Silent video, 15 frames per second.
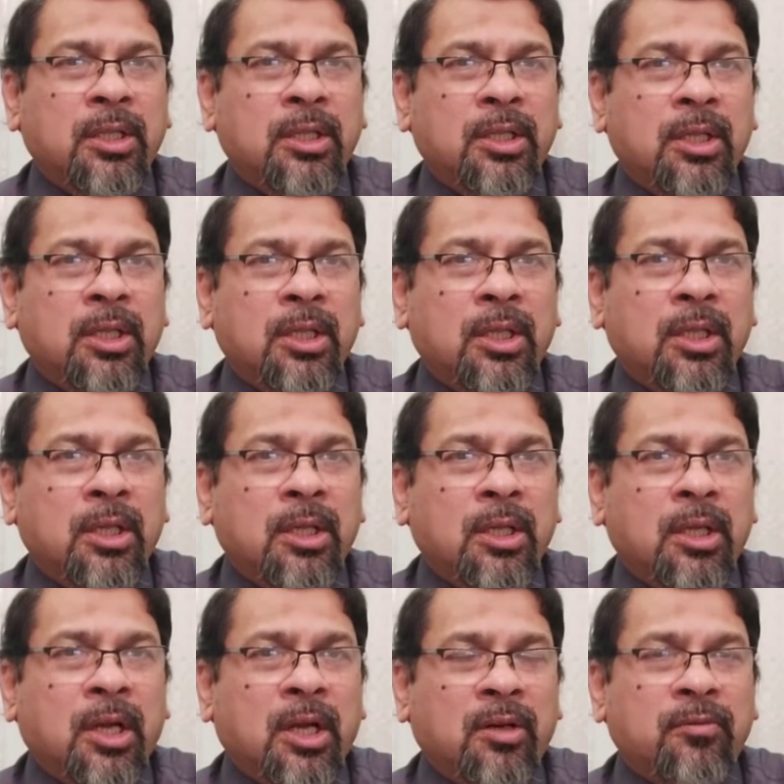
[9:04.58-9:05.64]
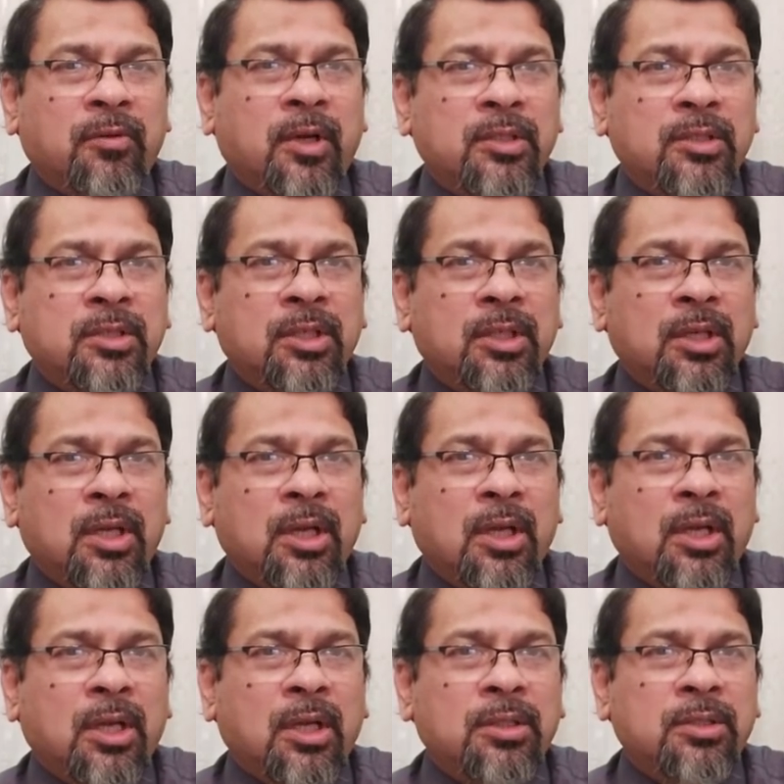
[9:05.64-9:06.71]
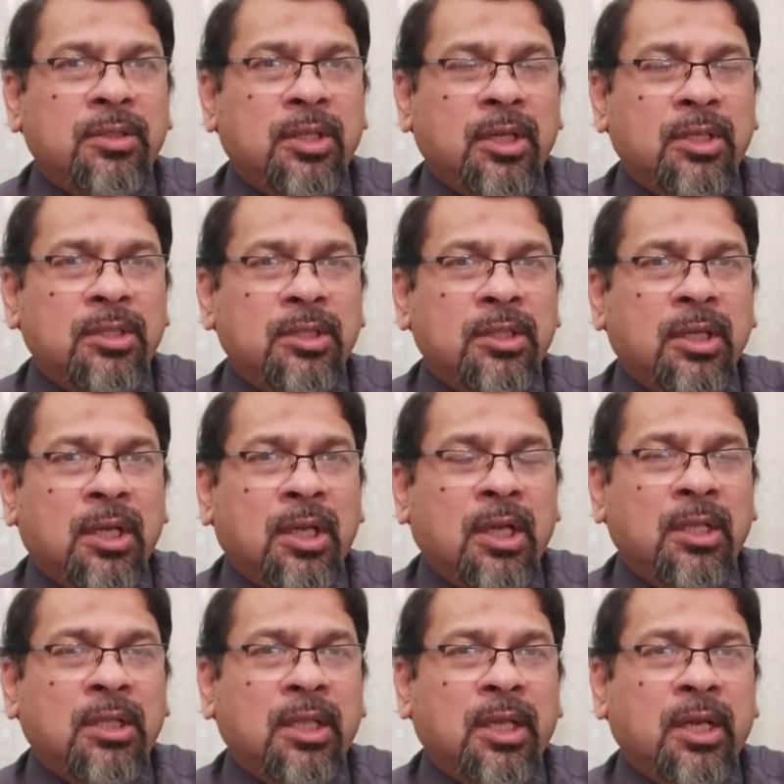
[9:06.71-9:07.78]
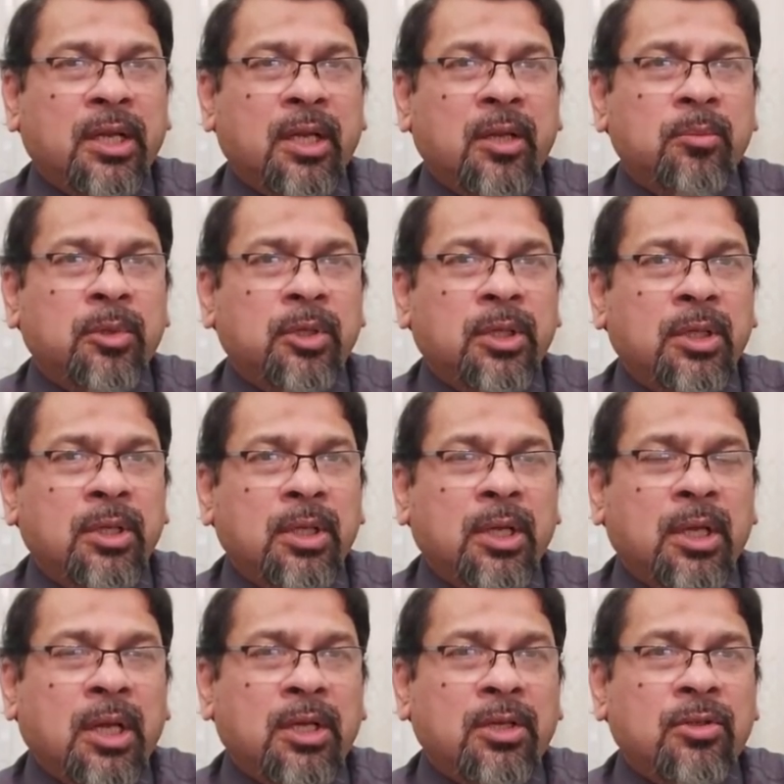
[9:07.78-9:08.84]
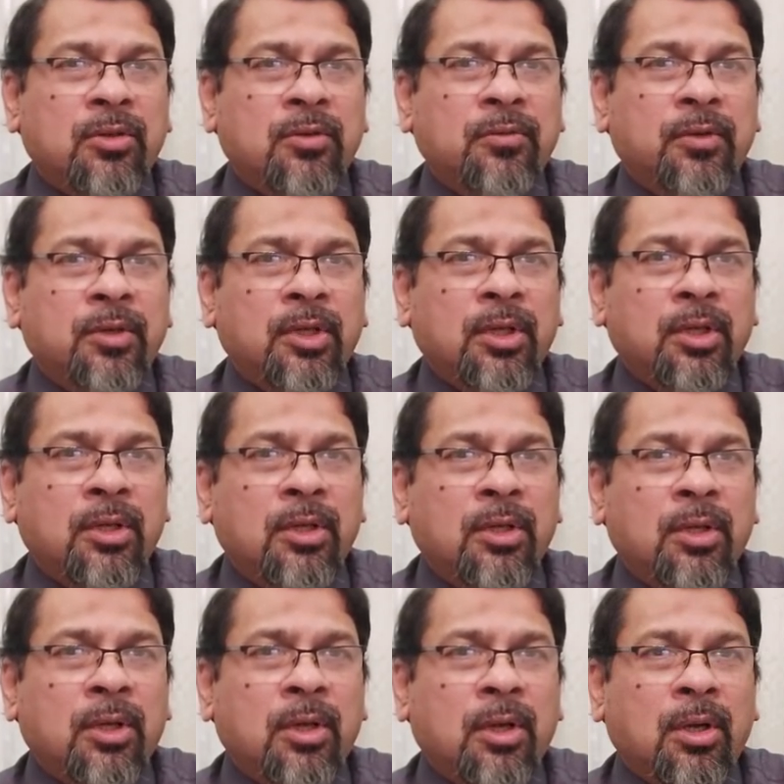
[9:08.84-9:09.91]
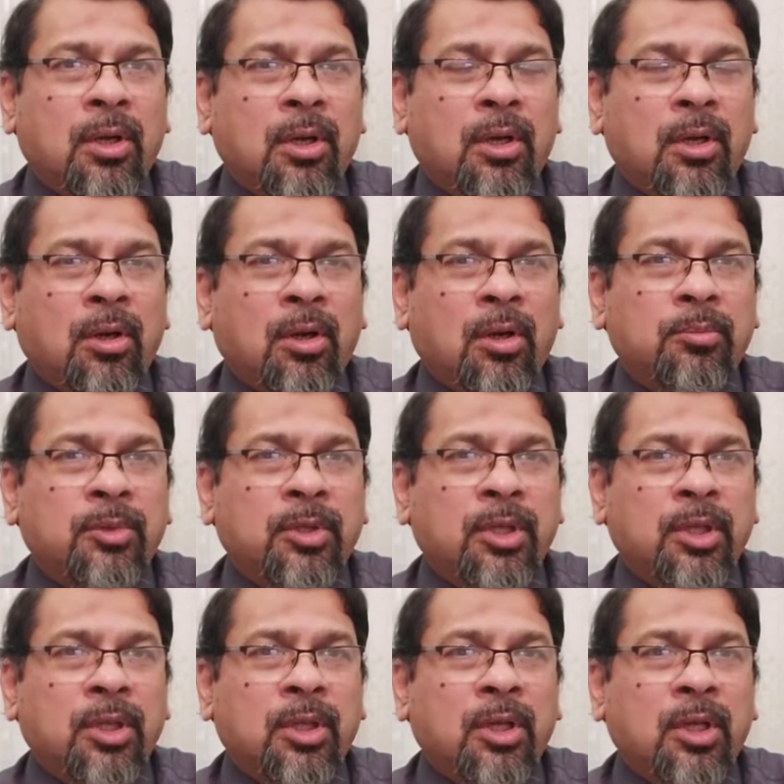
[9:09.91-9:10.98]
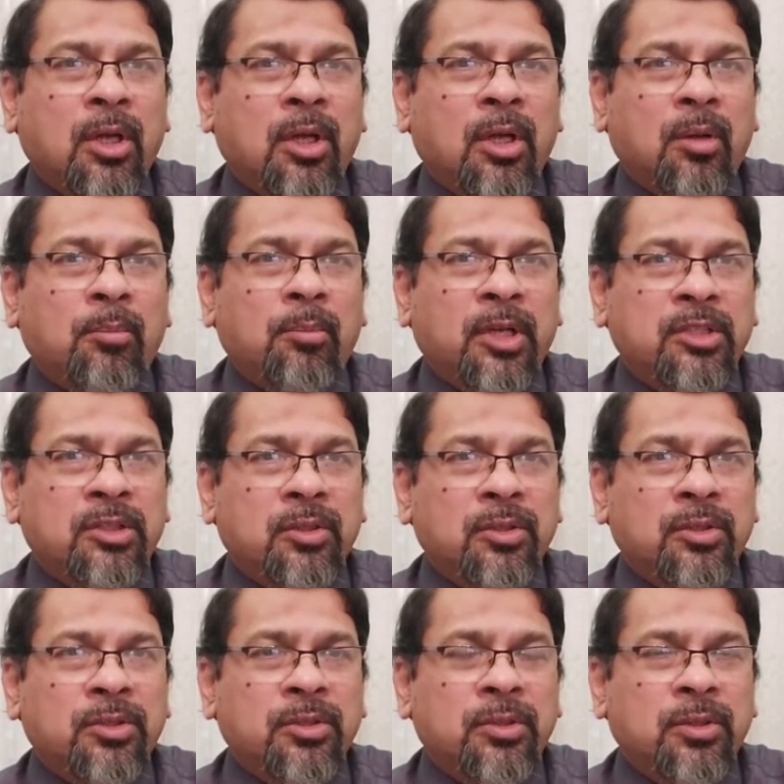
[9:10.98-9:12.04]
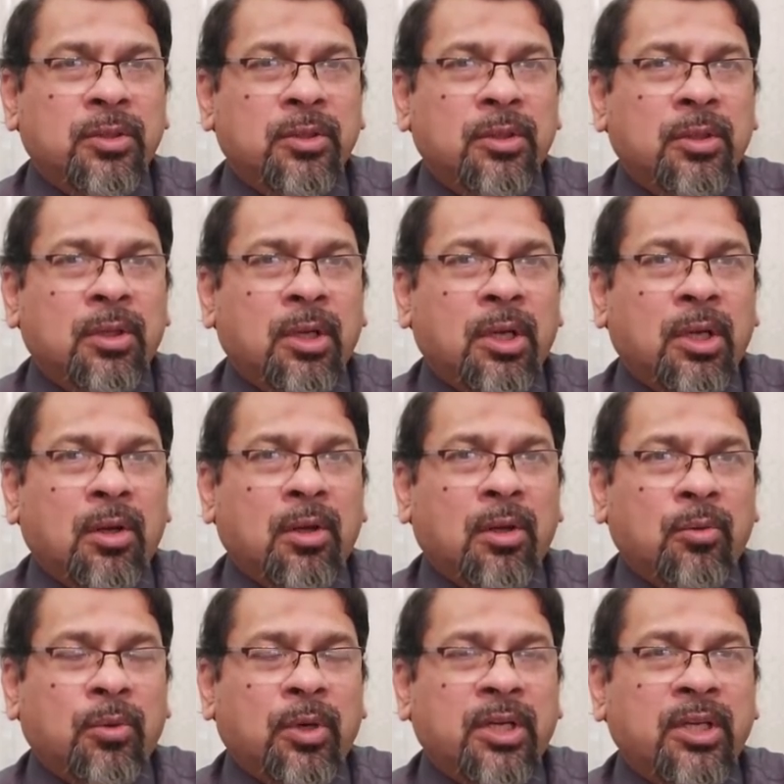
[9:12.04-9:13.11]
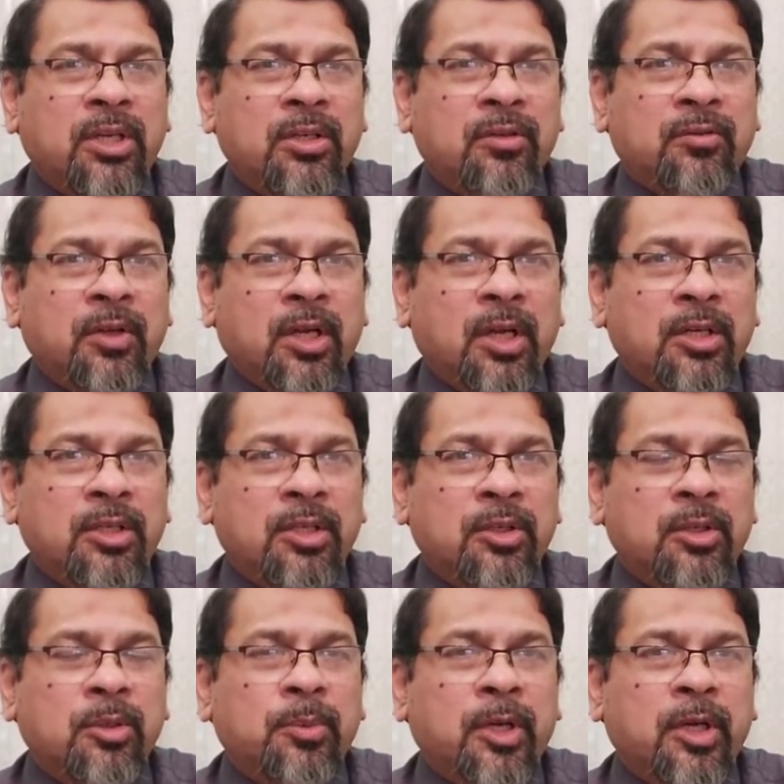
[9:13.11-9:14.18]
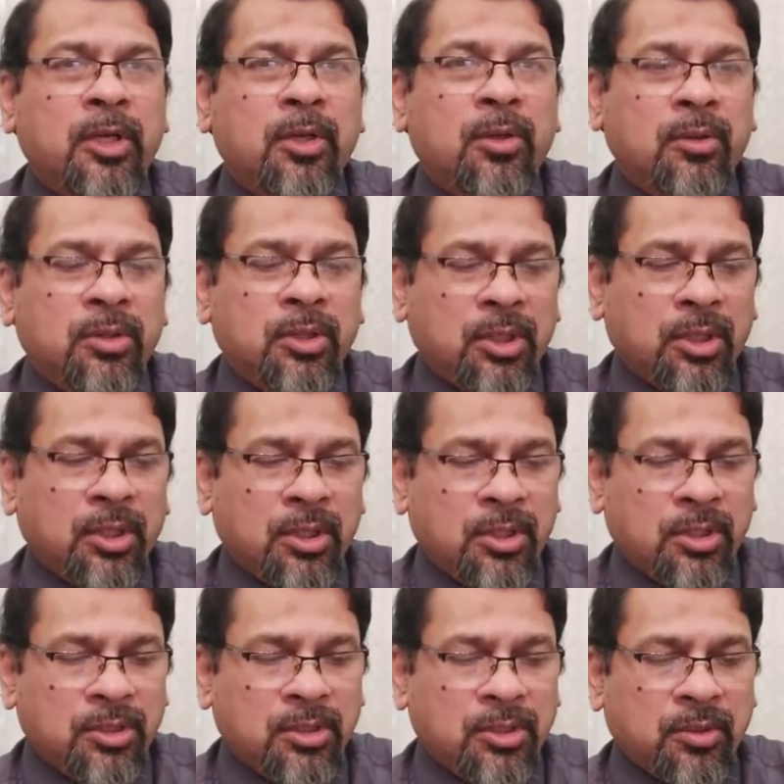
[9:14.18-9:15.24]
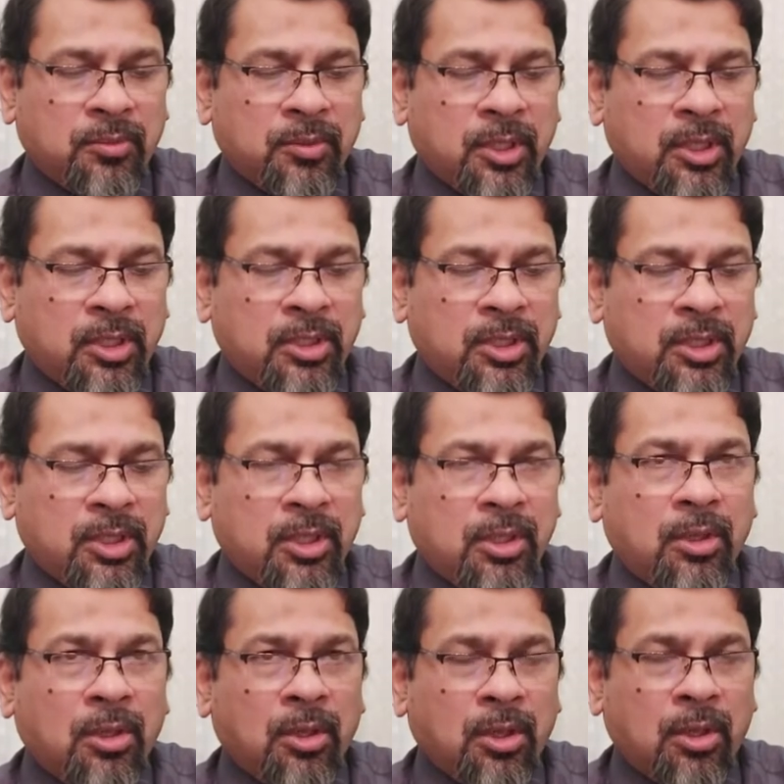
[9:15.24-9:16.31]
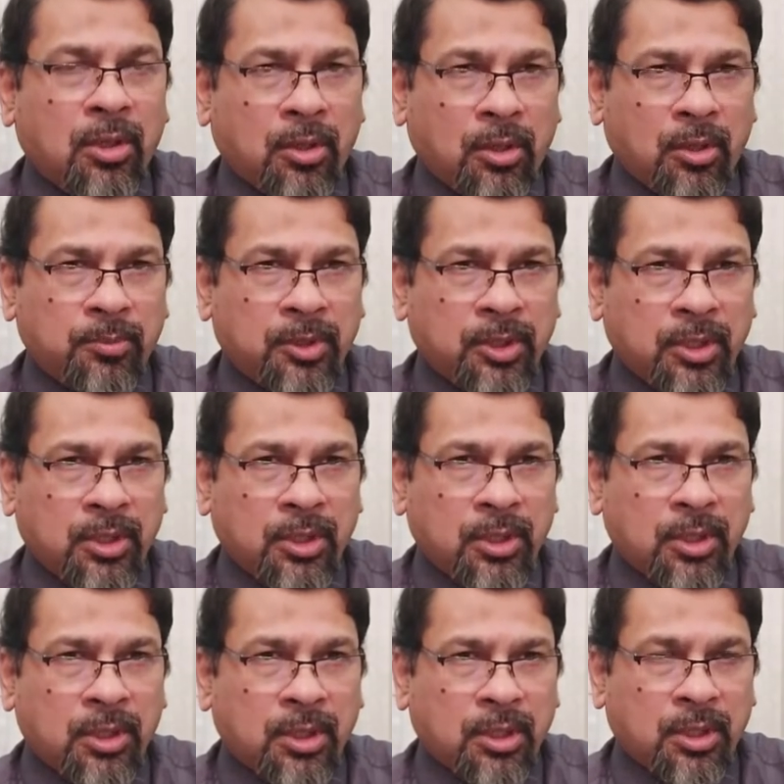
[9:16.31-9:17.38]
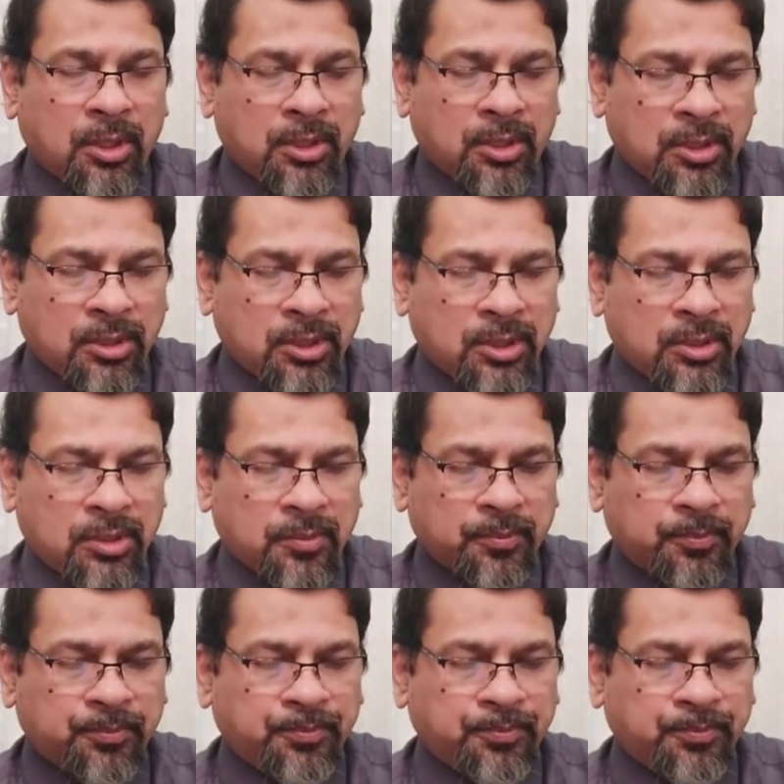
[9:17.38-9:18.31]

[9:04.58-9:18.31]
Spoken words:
in the advanced stage, and there can be atrophy of the muscles or walking difficulty depending on the severity of the disease.